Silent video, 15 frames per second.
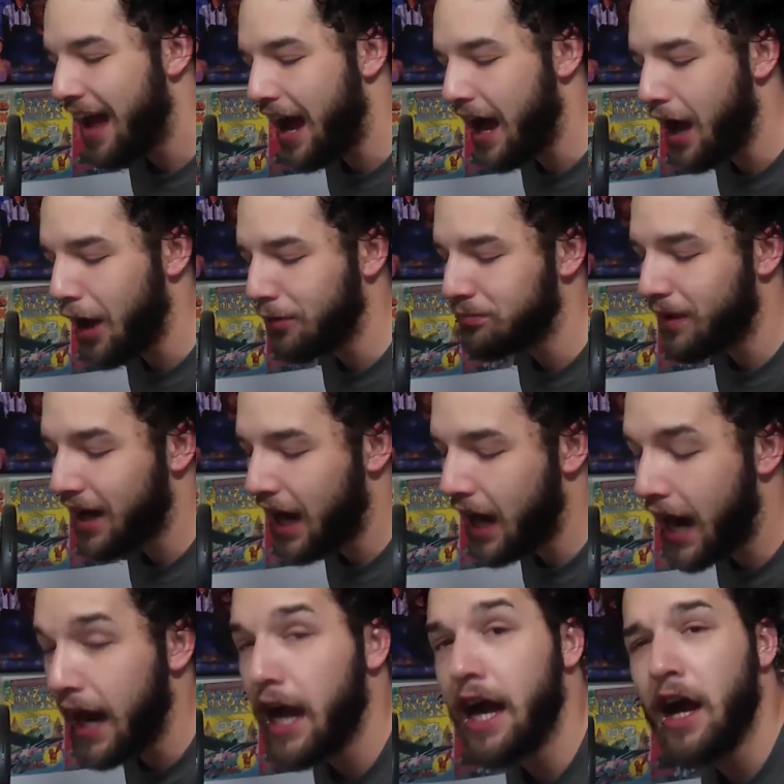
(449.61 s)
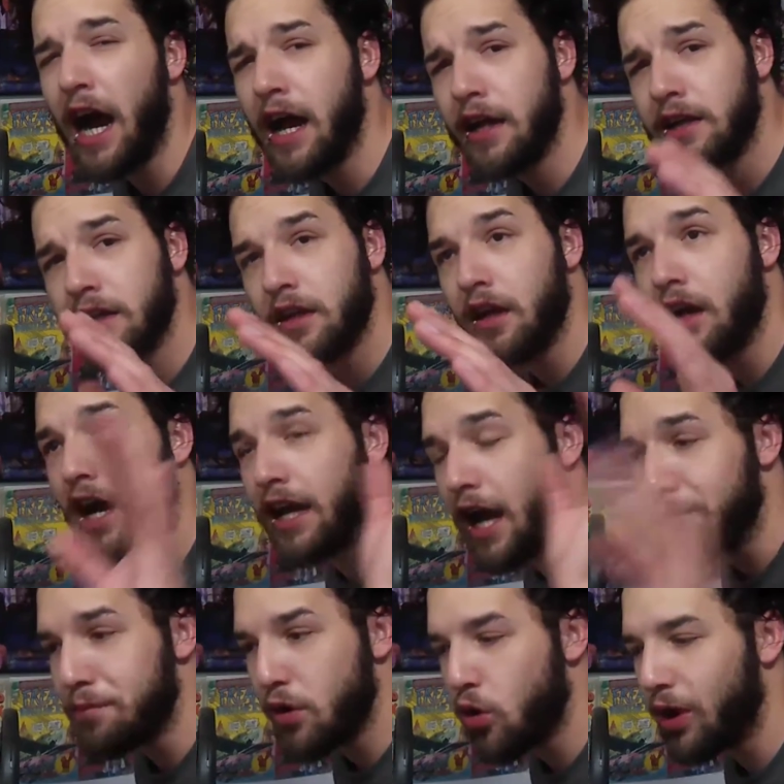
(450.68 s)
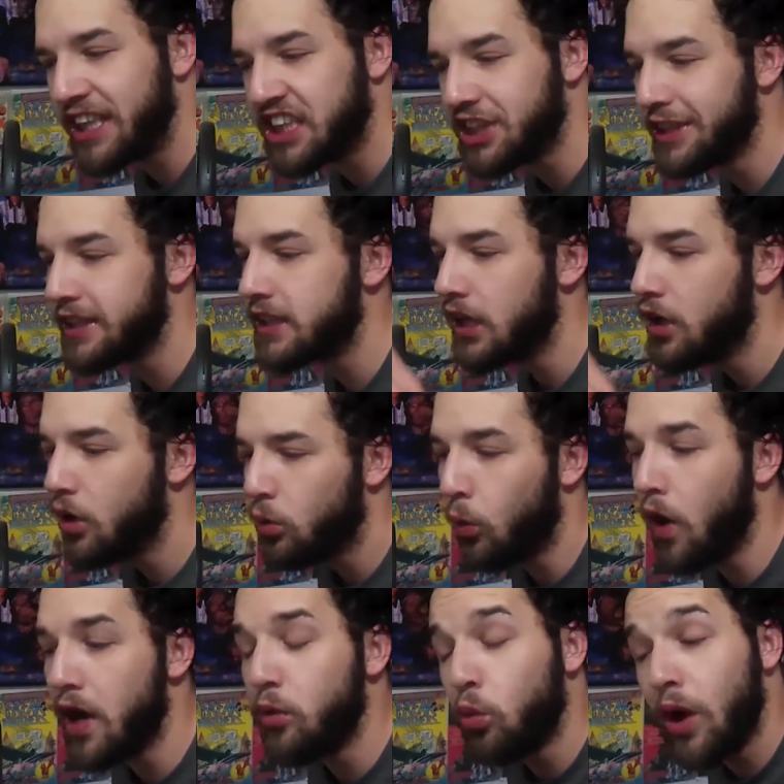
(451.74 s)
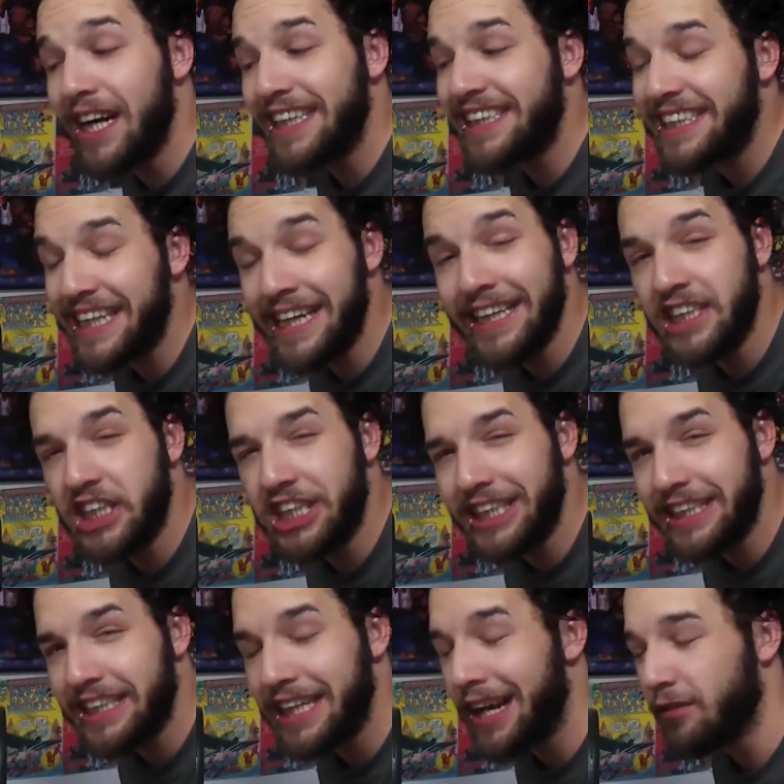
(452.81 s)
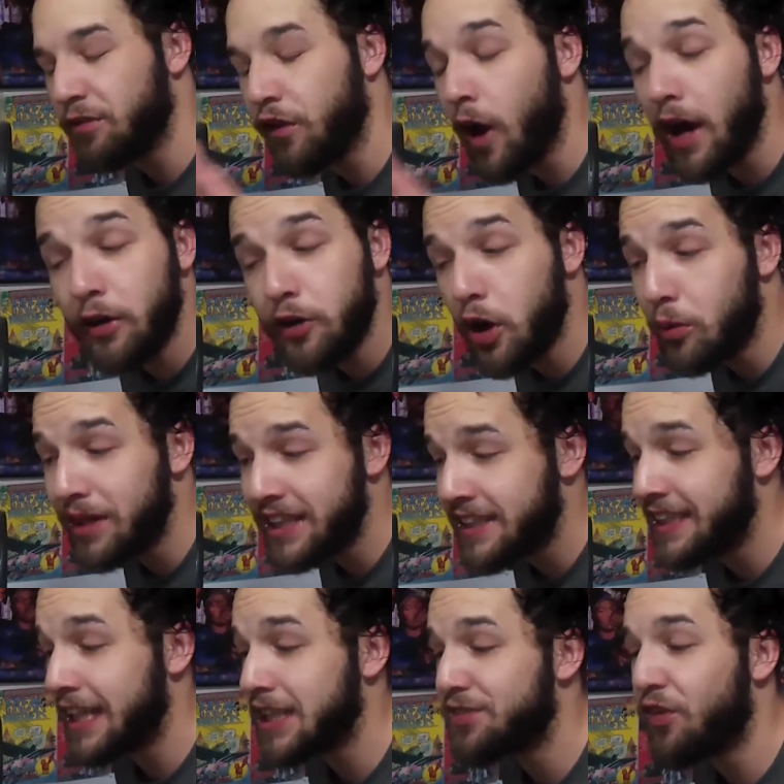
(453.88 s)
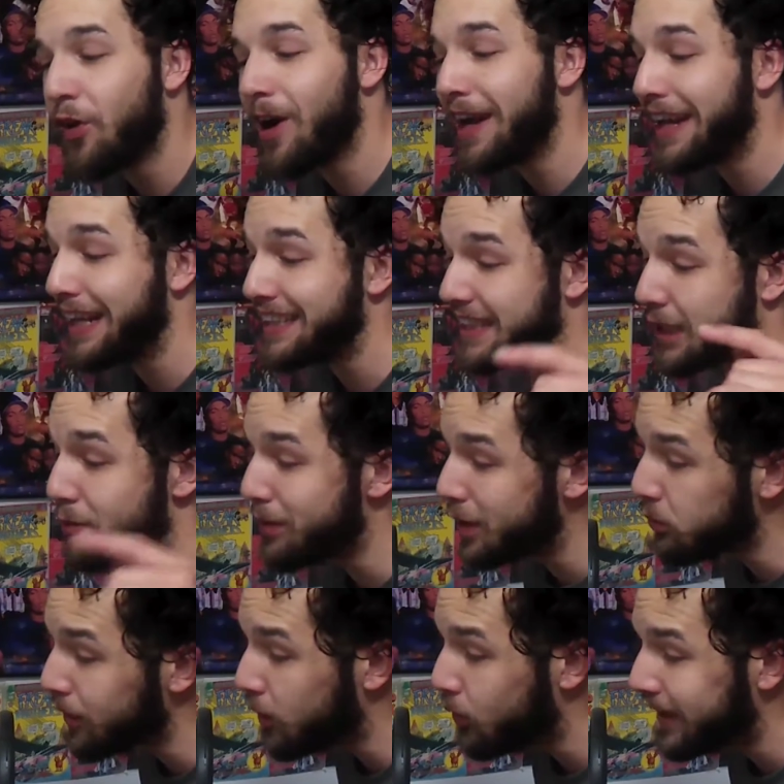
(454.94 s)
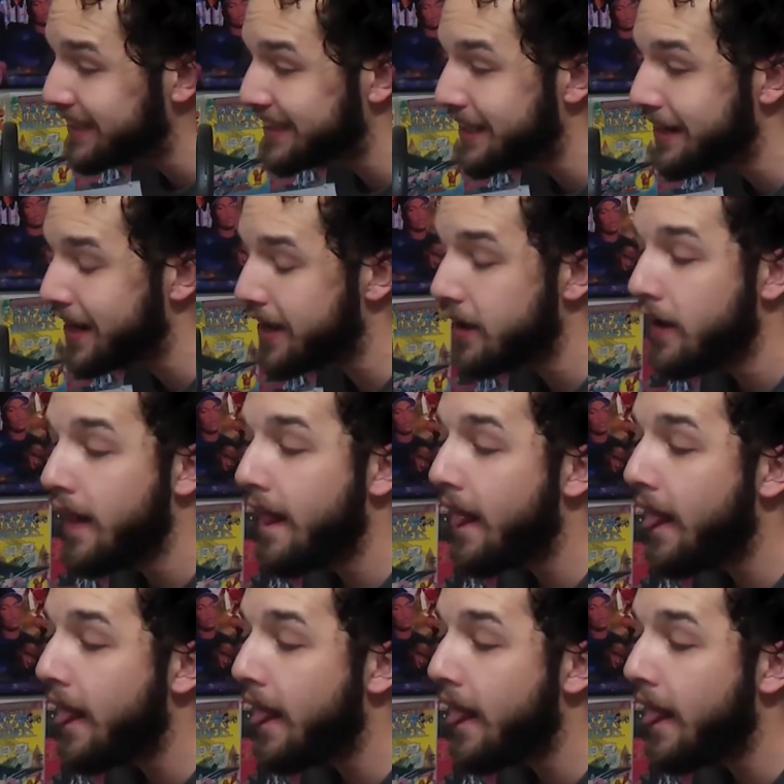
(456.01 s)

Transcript: Um, I, I, a couple questions. One, what does CNG stand for? I don't know what it stands for. Again, somebody requested it.